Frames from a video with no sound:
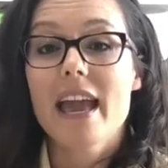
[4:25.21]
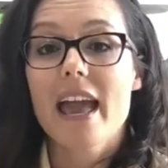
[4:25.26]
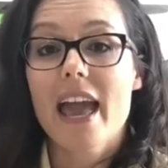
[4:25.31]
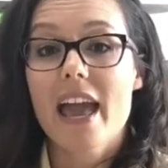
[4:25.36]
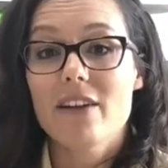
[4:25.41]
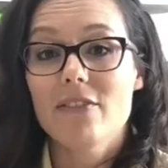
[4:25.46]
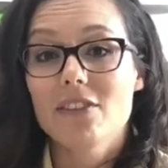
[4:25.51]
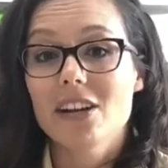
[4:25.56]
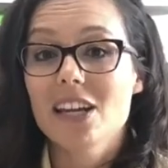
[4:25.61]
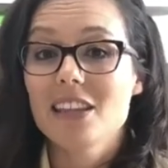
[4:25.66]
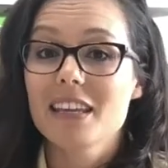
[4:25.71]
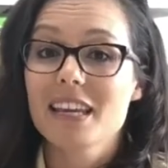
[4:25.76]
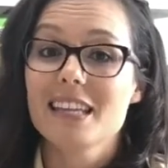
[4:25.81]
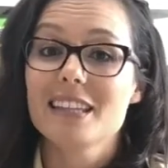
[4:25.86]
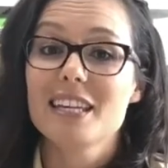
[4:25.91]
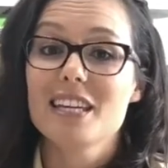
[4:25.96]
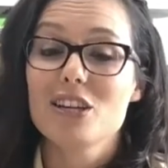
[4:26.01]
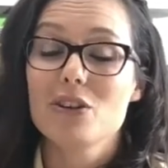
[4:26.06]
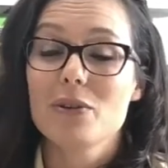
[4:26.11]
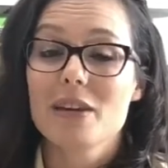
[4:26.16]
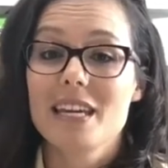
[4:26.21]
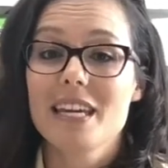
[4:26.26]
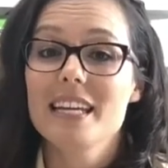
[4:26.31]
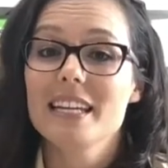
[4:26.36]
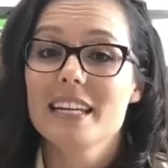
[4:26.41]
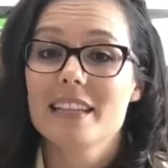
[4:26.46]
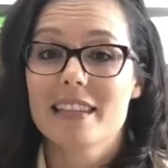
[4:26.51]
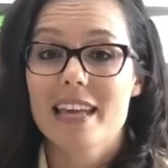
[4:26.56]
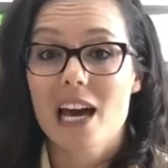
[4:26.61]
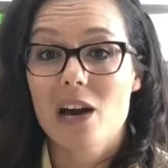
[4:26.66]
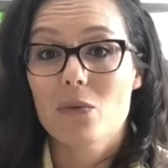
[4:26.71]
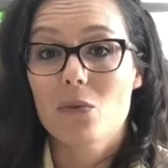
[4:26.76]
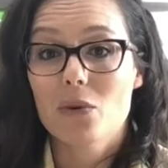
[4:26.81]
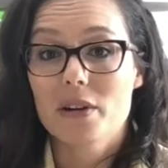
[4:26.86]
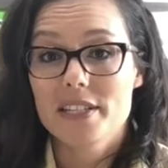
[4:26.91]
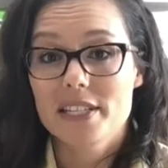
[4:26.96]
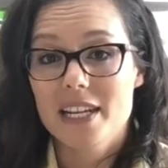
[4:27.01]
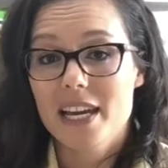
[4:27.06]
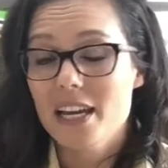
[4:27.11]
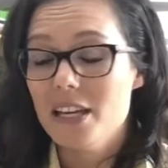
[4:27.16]
everything that you eat in that
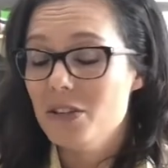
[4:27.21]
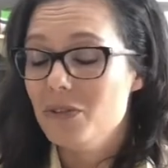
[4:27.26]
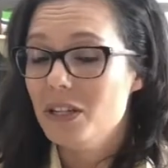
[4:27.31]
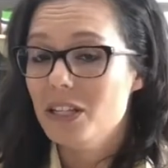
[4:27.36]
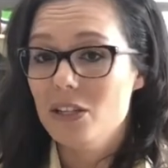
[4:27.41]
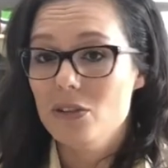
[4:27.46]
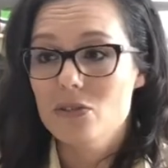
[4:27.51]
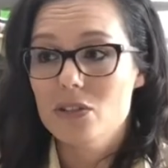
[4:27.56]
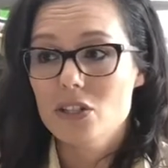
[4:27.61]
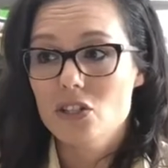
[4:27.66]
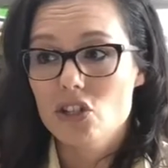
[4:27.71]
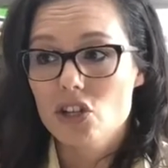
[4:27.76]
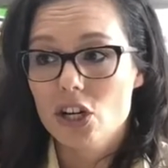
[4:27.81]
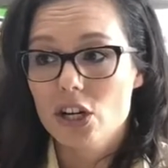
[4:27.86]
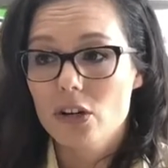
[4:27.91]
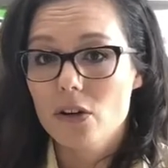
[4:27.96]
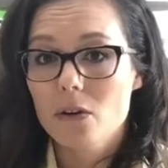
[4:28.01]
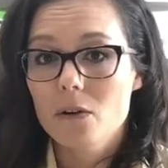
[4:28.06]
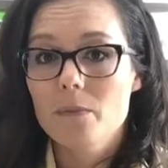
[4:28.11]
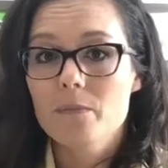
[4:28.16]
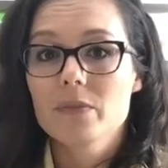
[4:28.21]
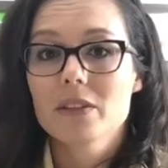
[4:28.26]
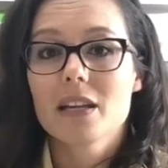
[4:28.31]
one day. You can use a journal.